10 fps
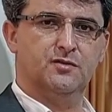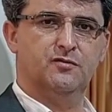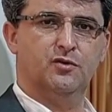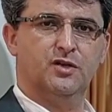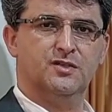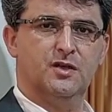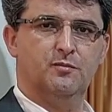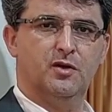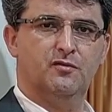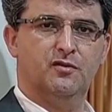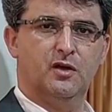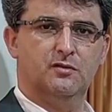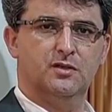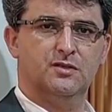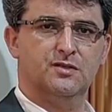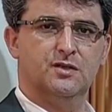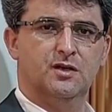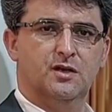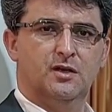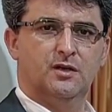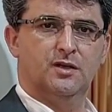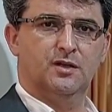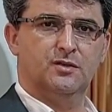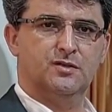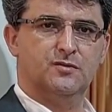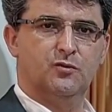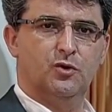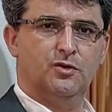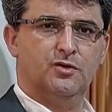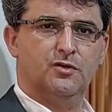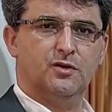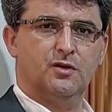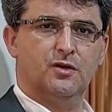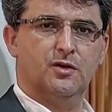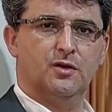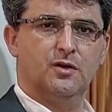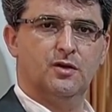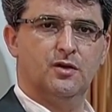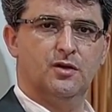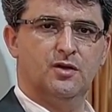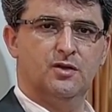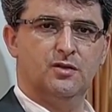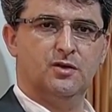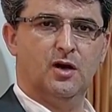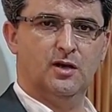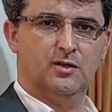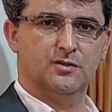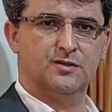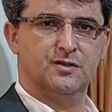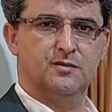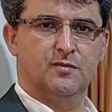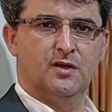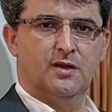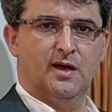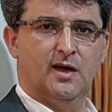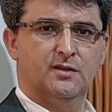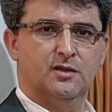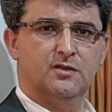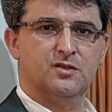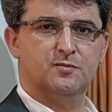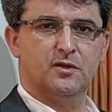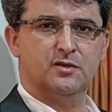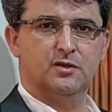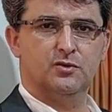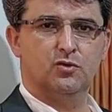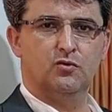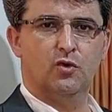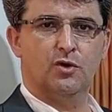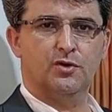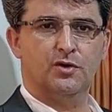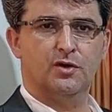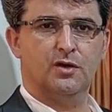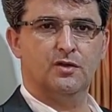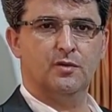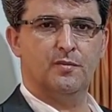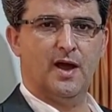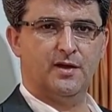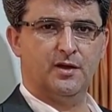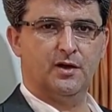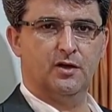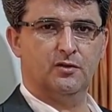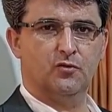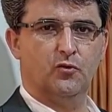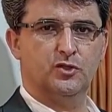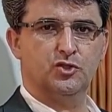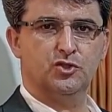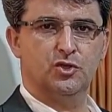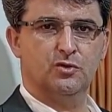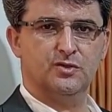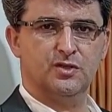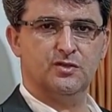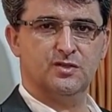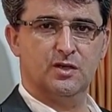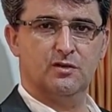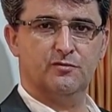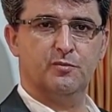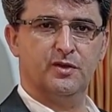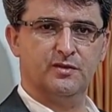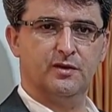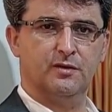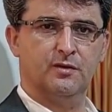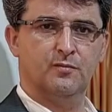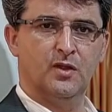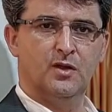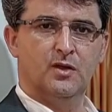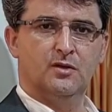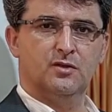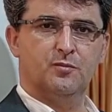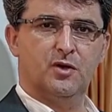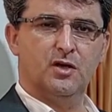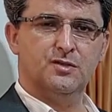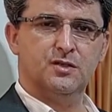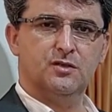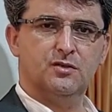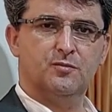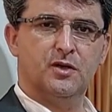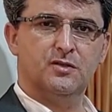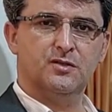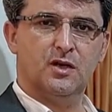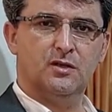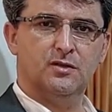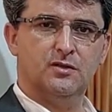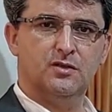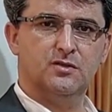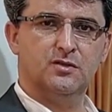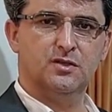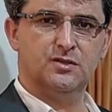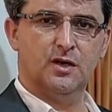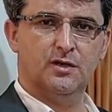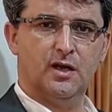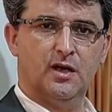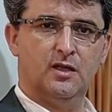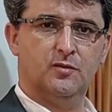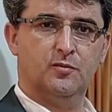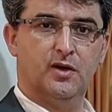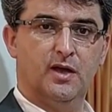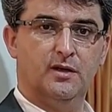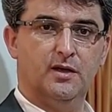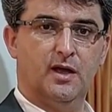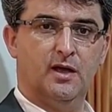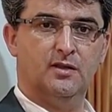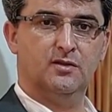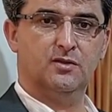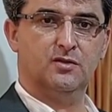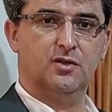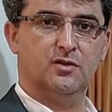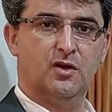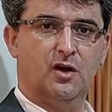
For example, flowers, it is worked in colors, and it's better to work in the background. It shows itself better. The pricing depends on the design and plan and the type of work